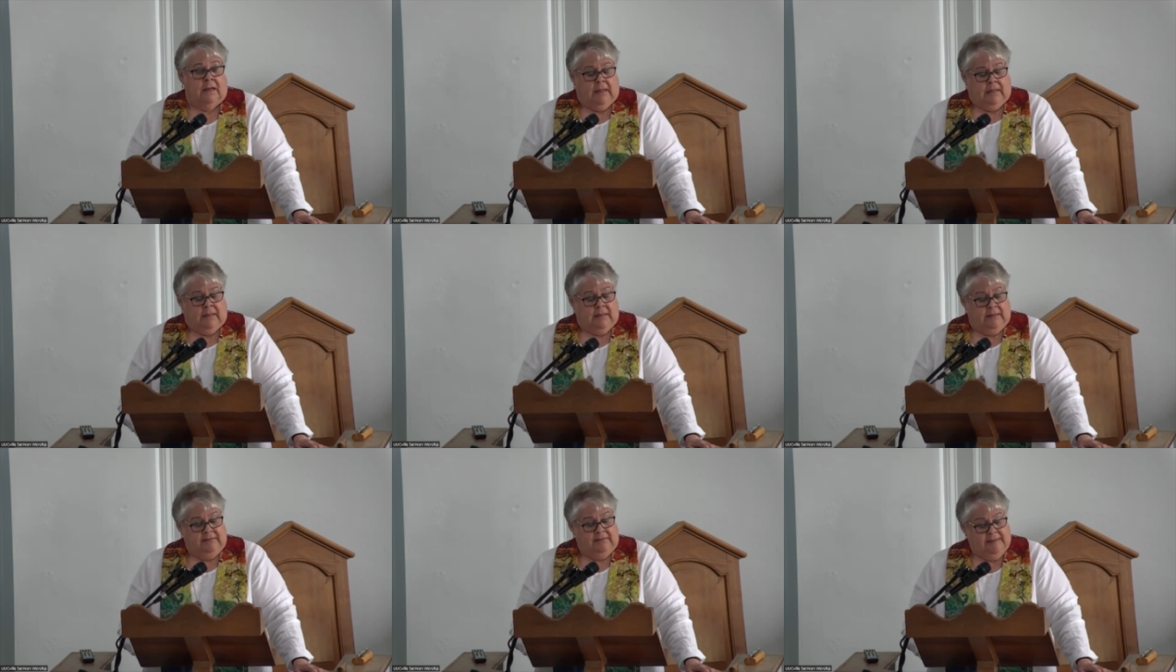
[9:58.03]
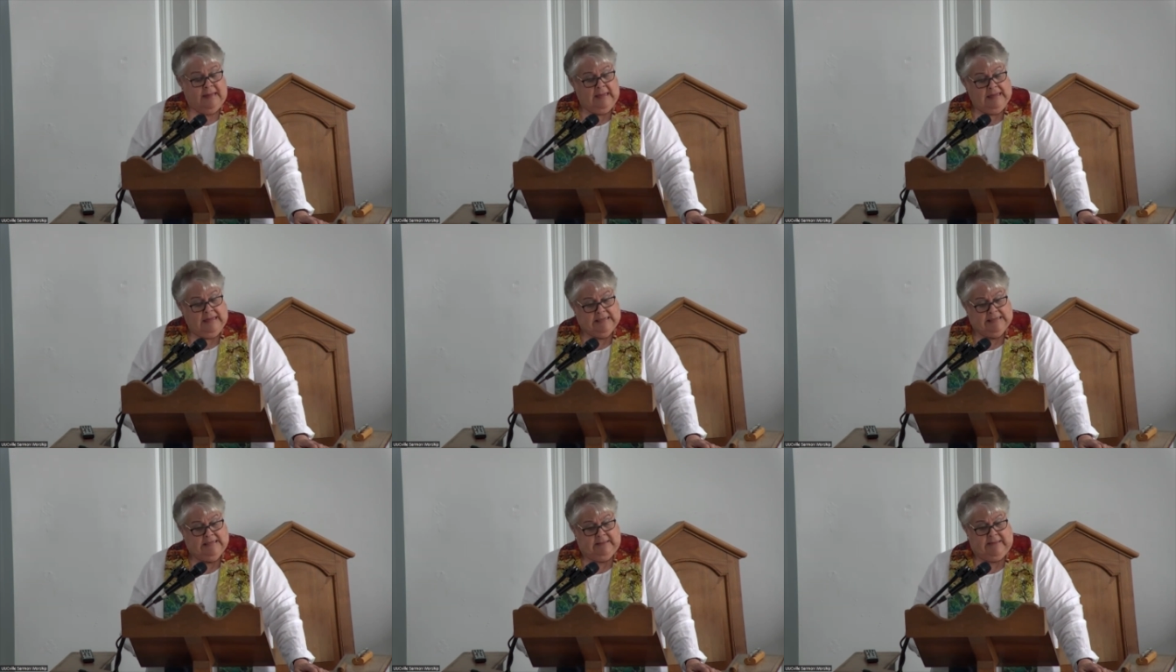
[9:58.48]
The
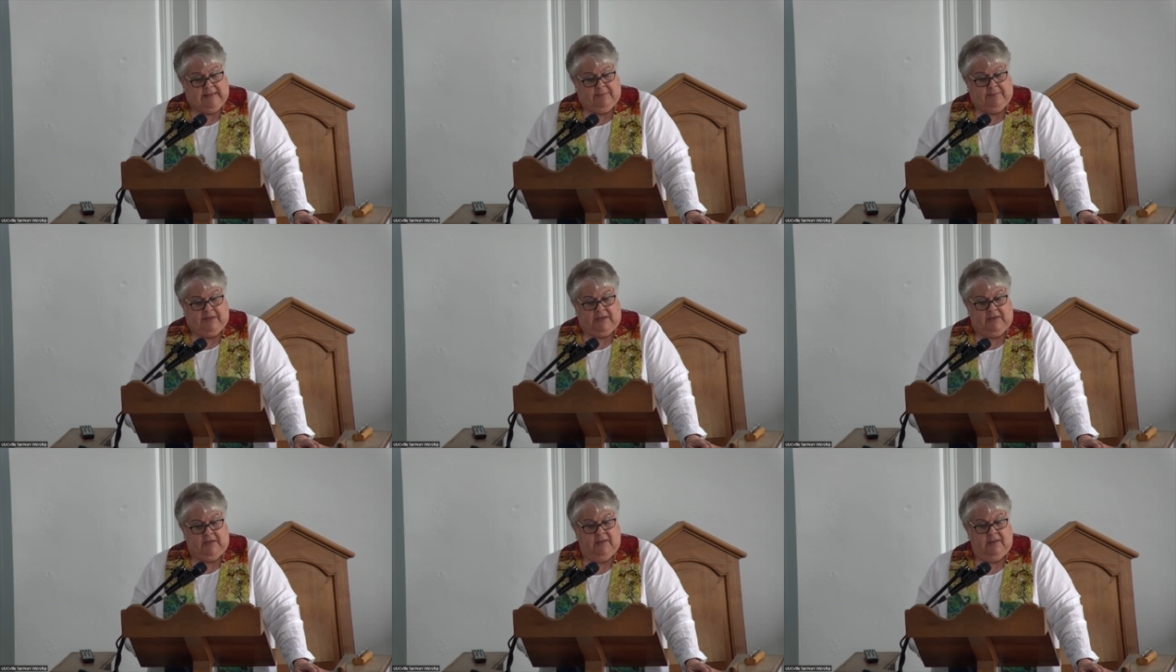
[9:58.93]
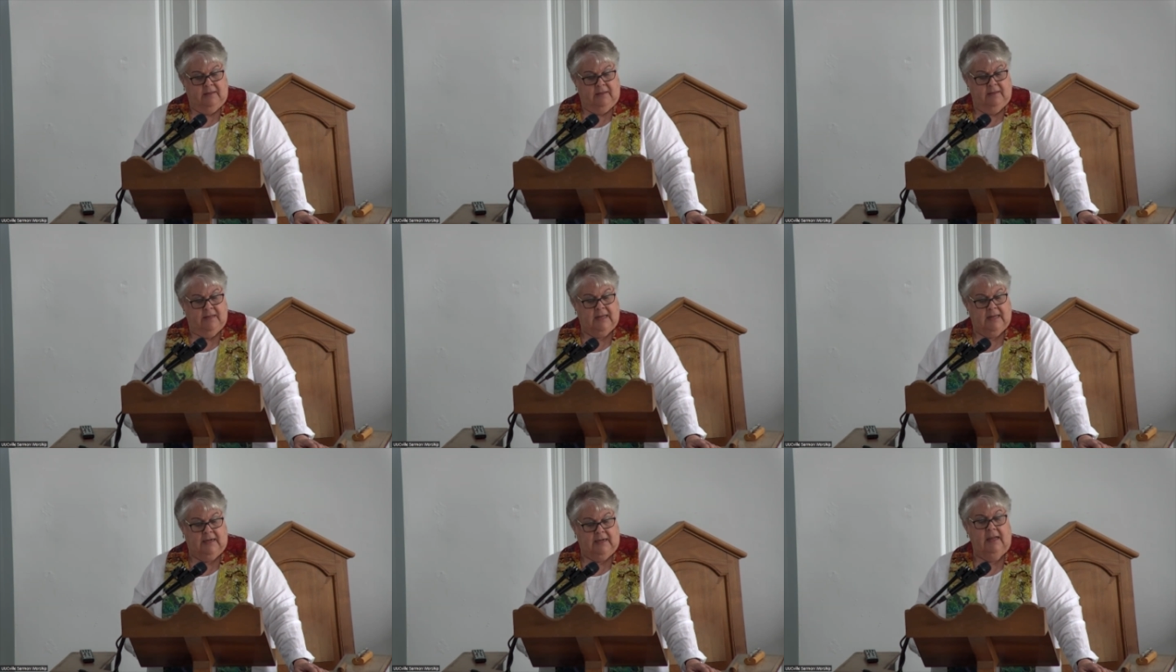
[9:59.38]
second dilemma
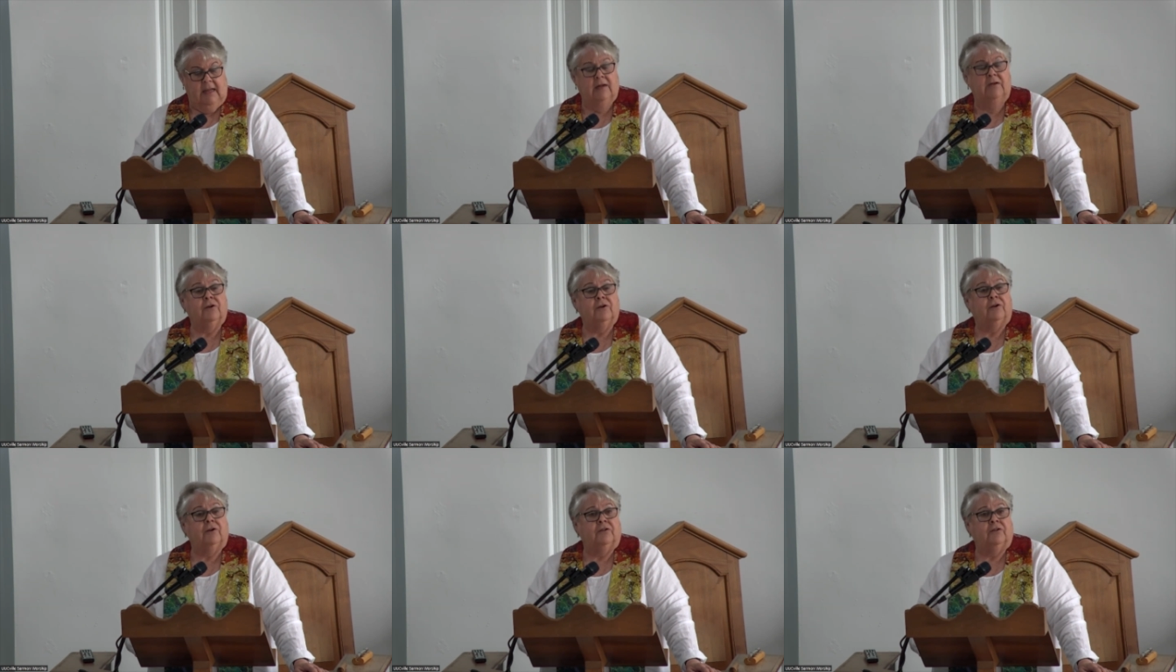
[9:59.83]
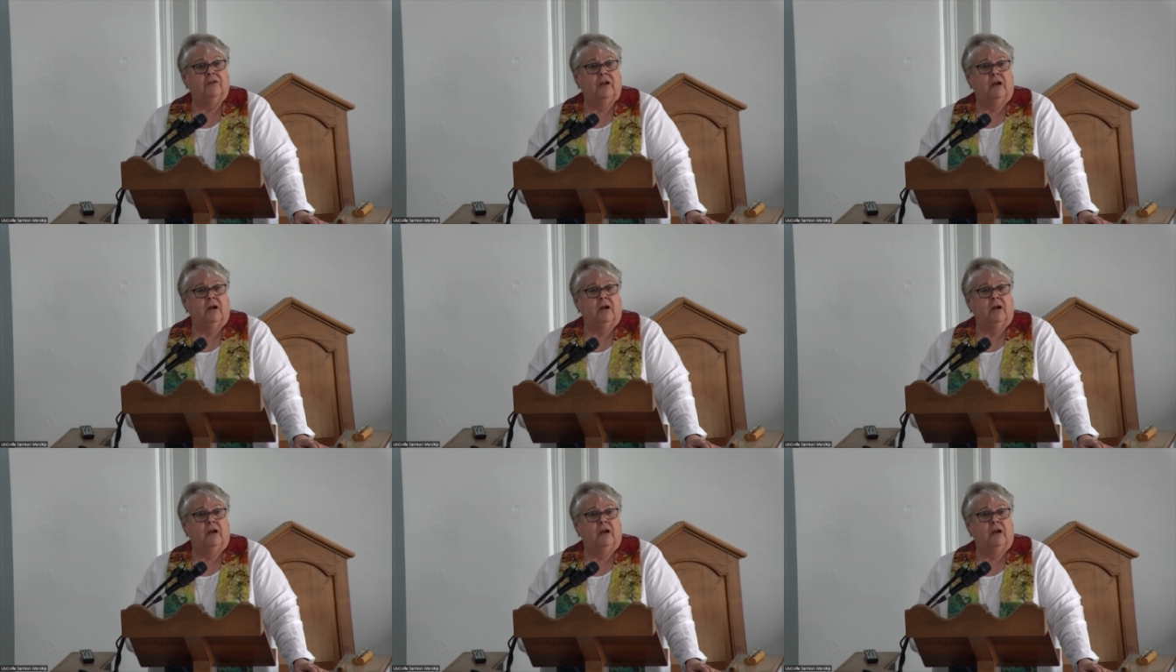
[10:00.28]
that hinders